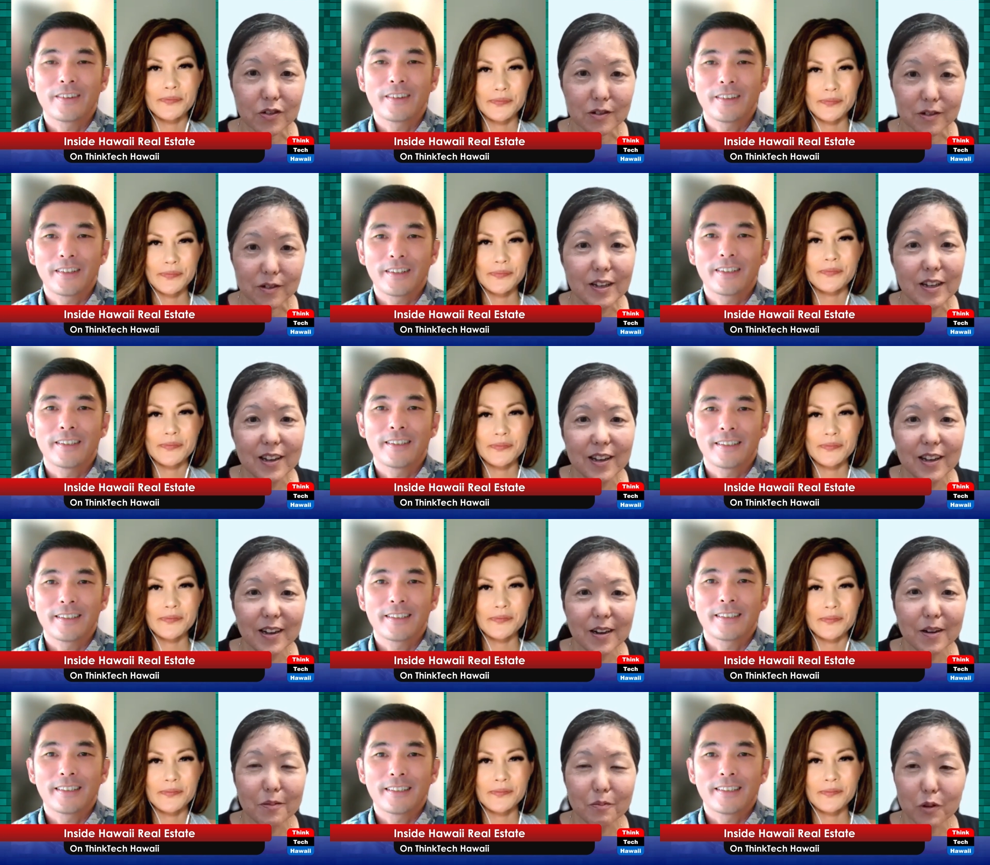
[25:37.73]
Speaker 1: So
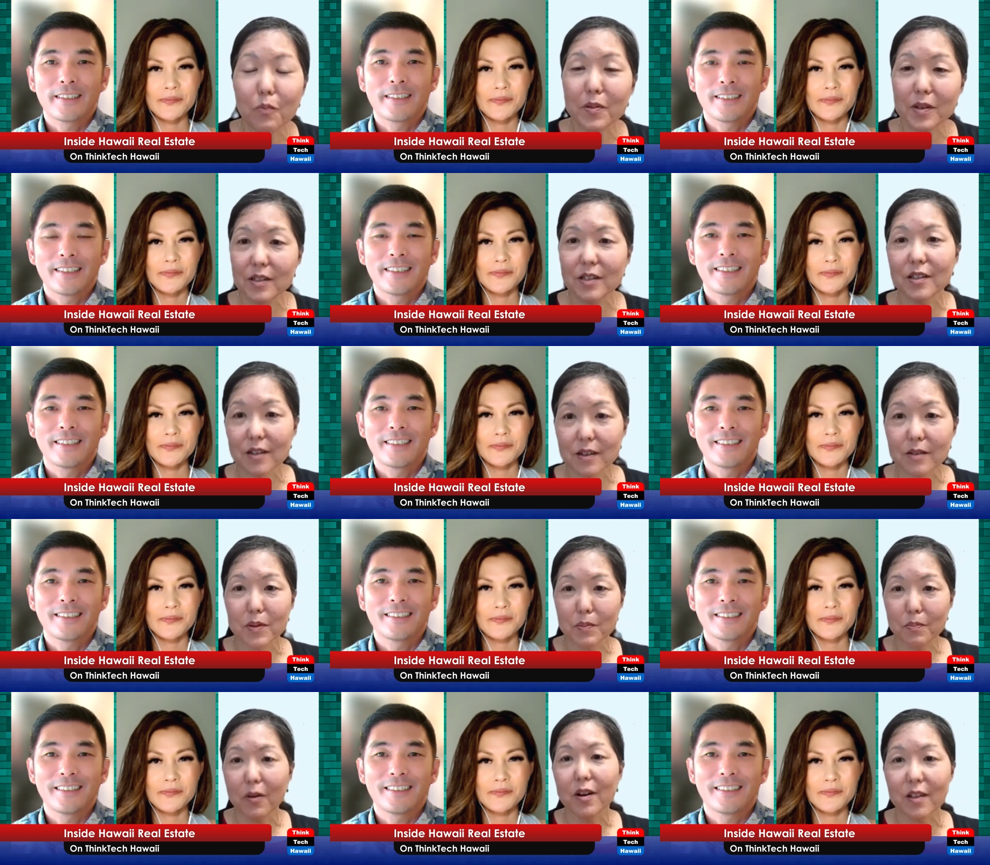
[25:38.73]
um, we're hoping
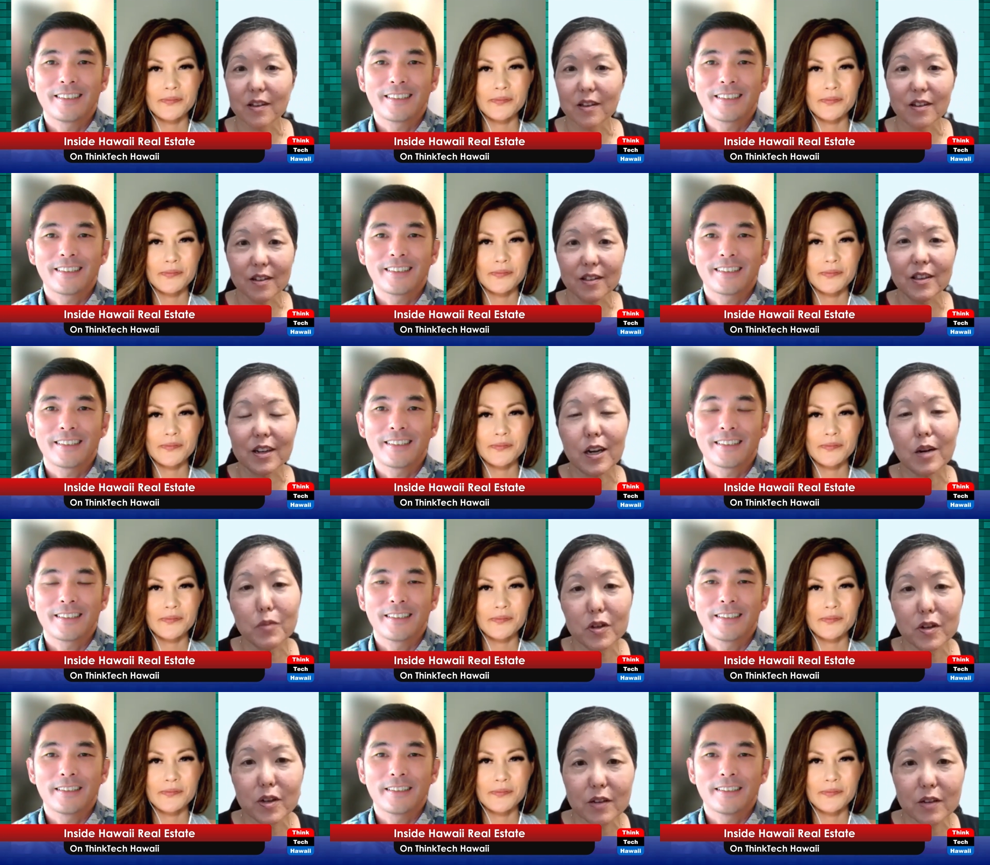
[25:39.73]
to be part of the, the
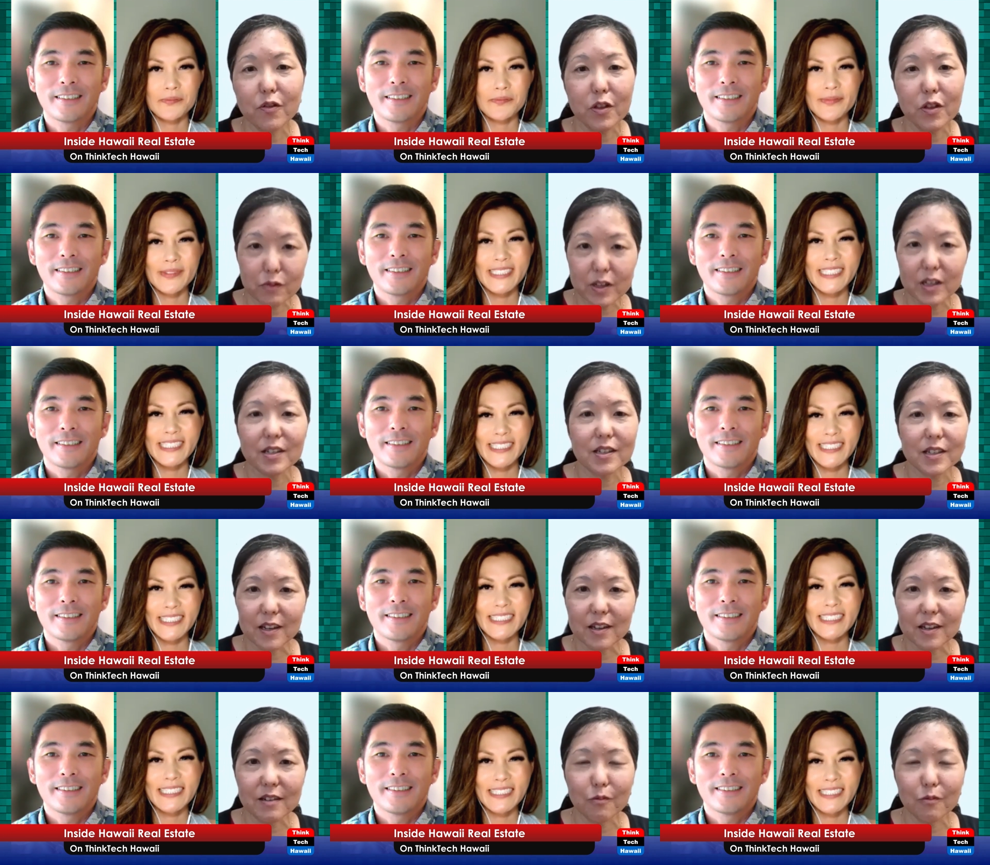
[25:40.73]
community for the real
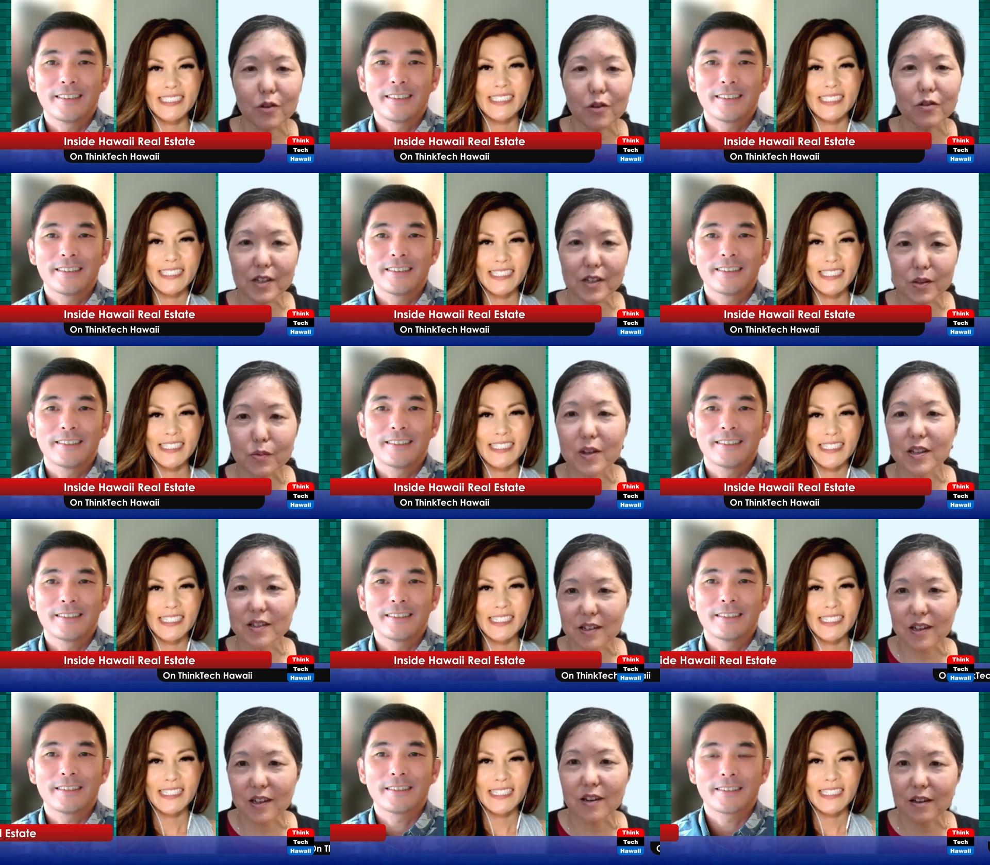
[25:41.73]
estate world as
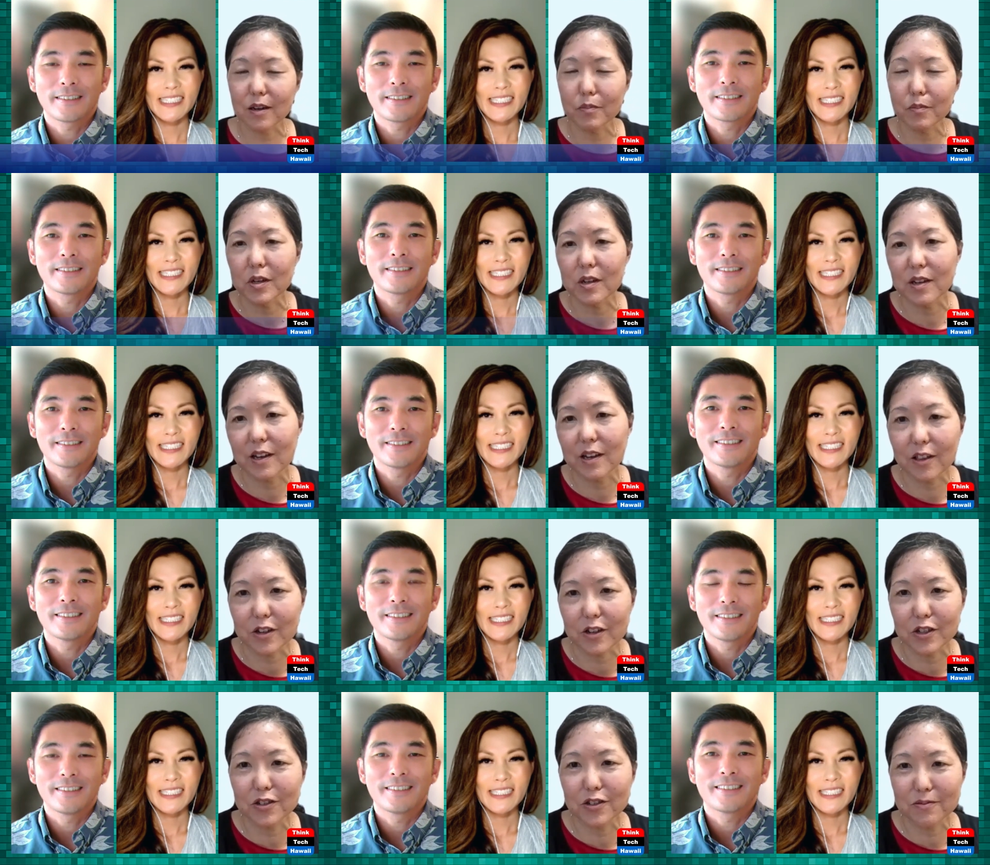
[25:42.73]
well as the community
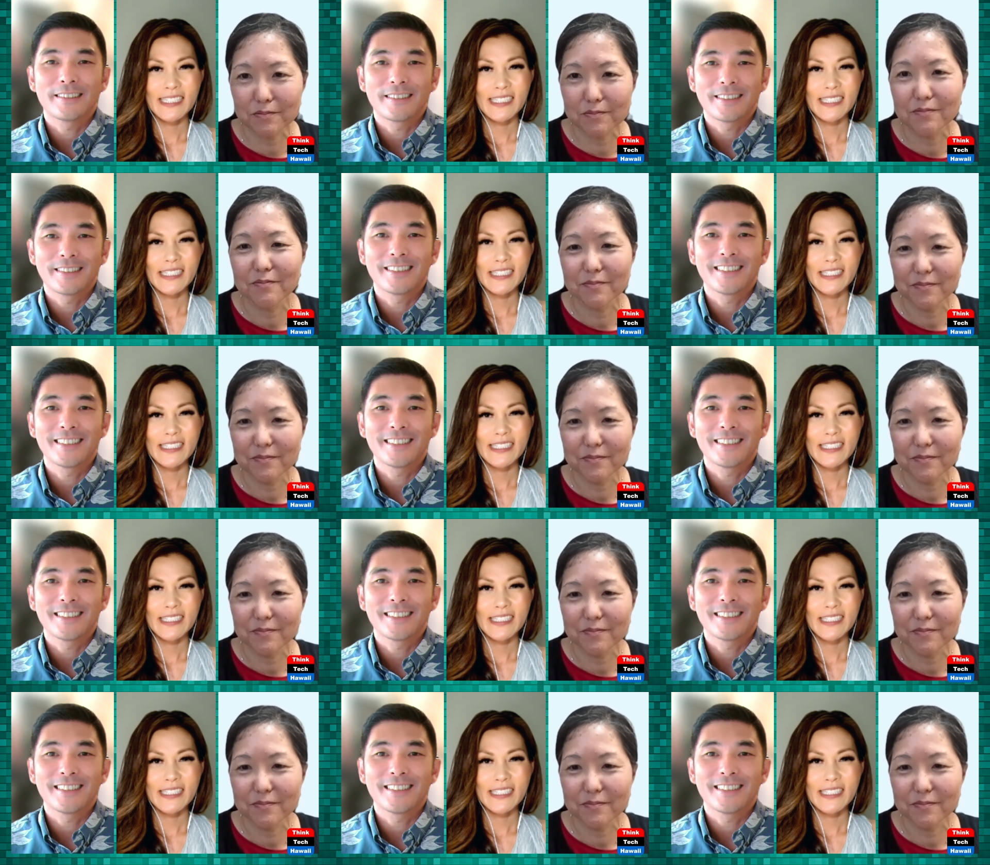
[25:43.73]
at large.